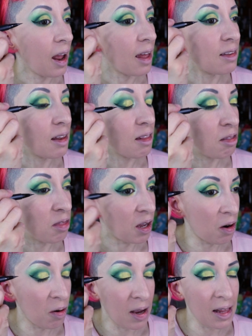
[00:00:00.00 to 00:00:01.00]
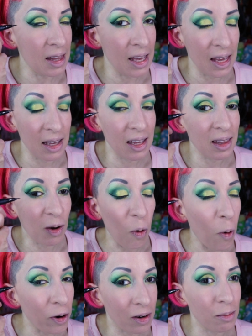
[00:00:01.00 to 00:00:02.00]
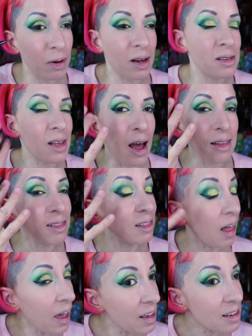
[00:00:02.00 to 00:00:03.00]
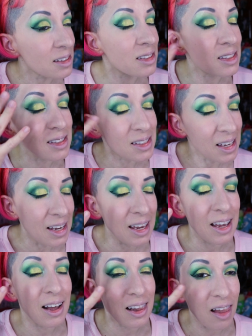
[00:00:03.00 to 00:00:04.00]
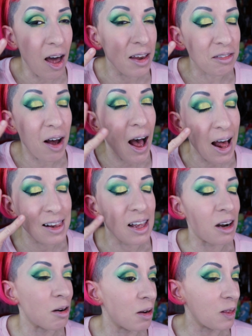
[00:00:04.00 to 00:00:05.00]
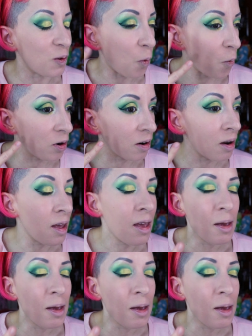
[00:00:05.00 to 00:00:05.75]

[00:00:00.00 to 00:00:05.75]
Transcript: and then thicker in the in the corner because I like seeing a lot of eyeliner in the corner.